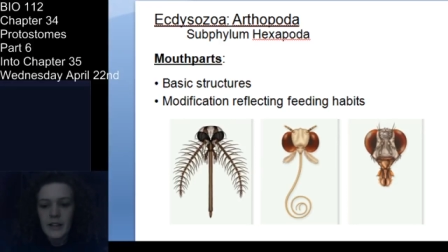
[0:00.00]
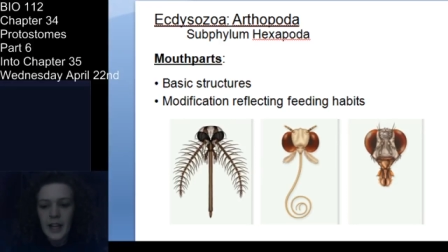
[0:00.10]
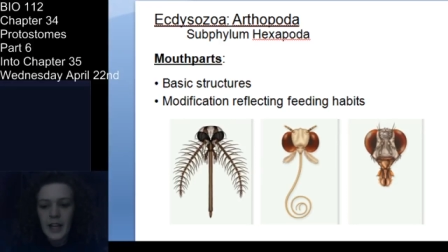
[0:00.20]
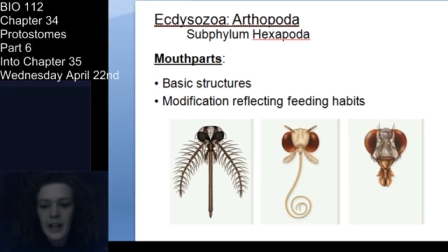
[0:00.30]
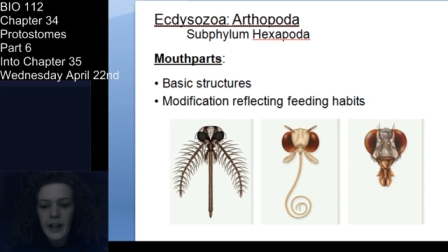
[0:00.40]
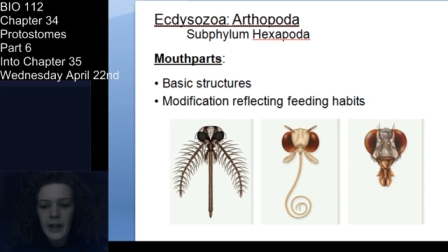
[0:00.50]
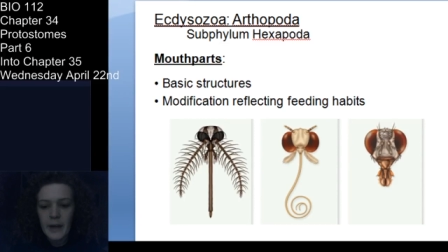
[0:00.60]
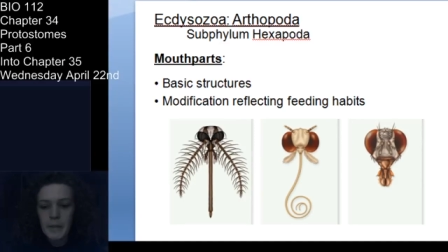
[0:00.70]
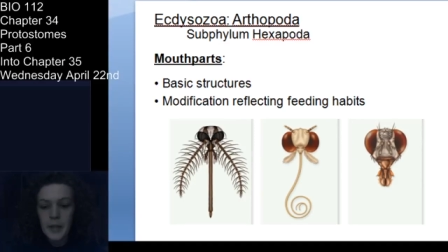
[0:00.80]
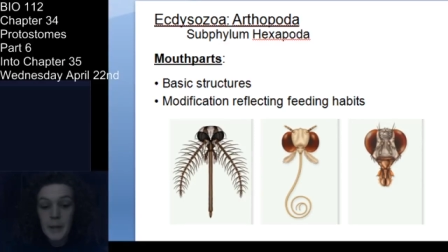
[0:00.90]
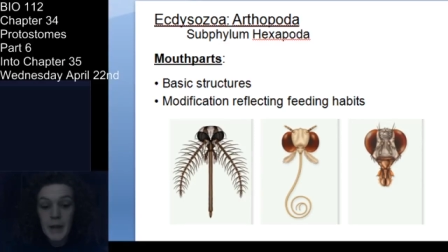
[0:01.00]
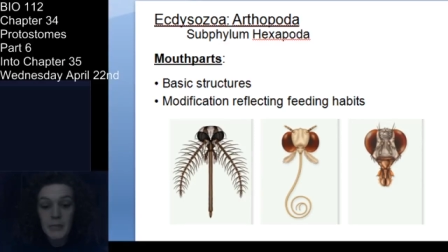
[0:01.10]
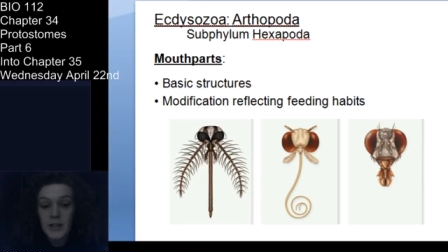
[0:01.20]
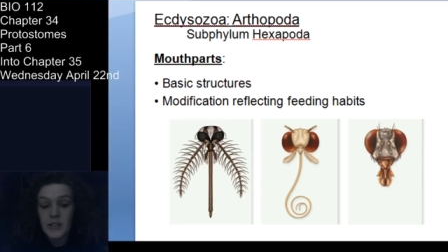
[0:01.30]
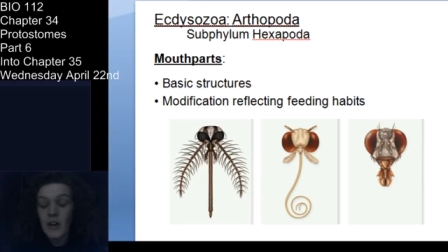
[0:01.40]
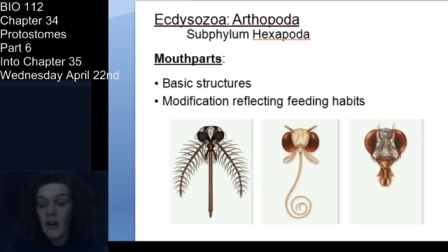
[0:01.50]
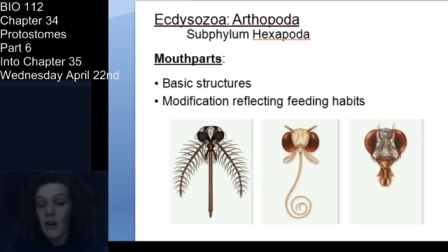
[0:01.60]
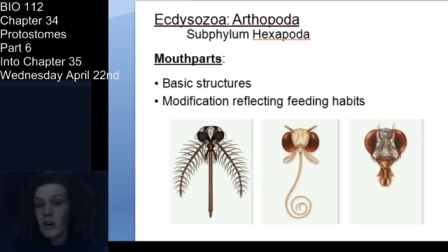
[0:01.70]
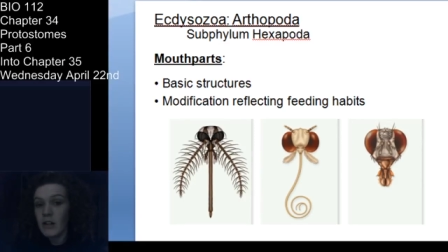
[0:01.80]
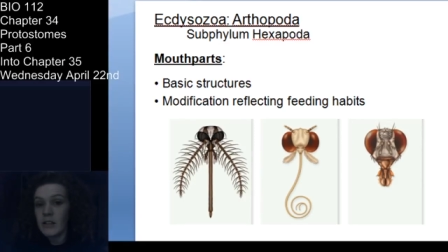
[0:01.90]
They, um, their mouthparts are
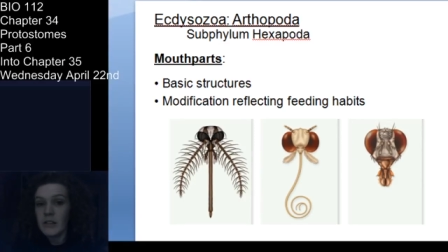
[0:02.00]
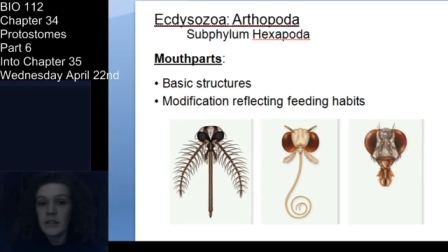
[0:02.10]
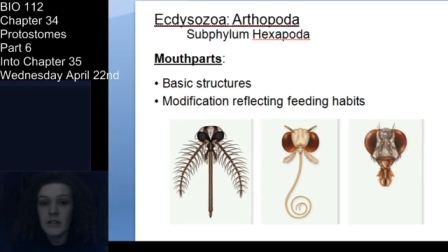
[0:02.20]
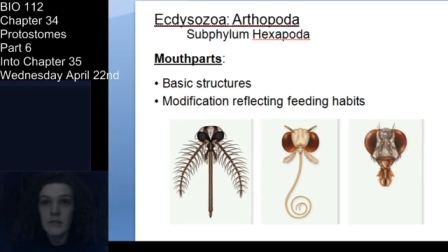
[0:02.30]
all